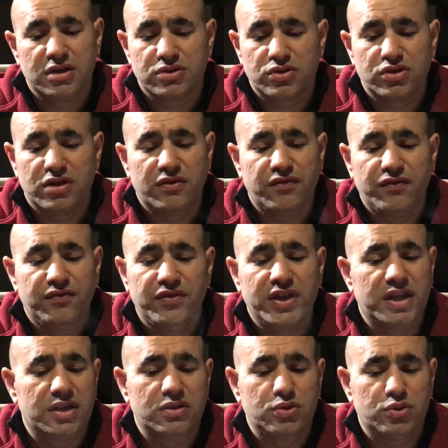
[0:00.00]
So yeah,
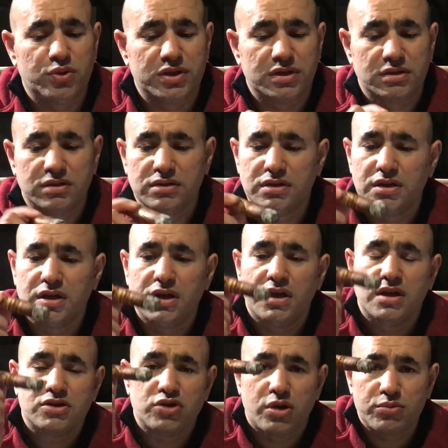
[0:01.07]
very good one.
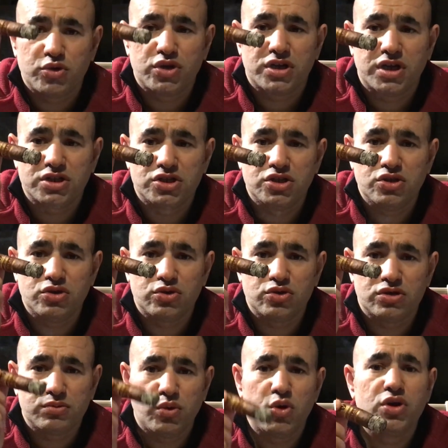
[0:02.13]
So I'm gonna continue to
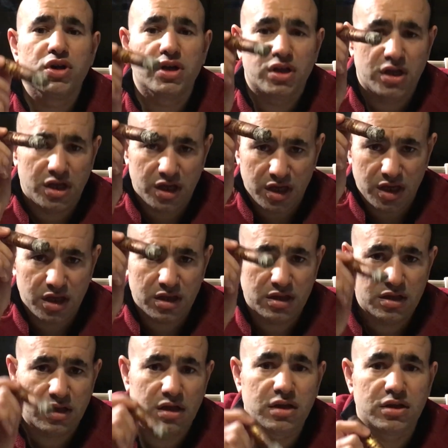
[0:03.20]
smoke
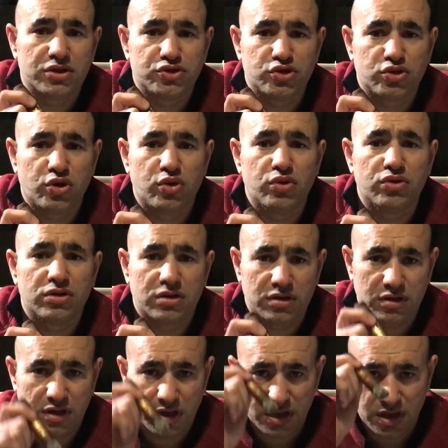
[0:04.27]
and let you know
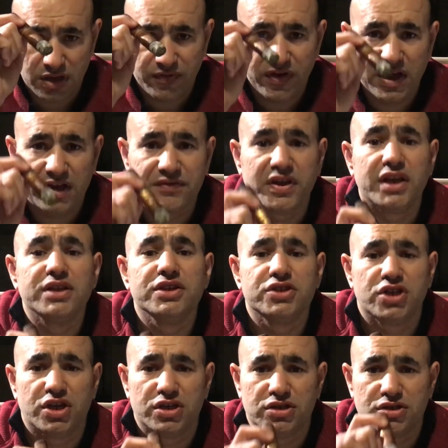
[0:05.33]
if I have any
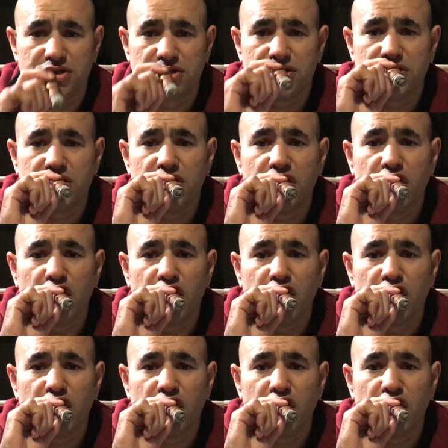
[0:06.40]
changes.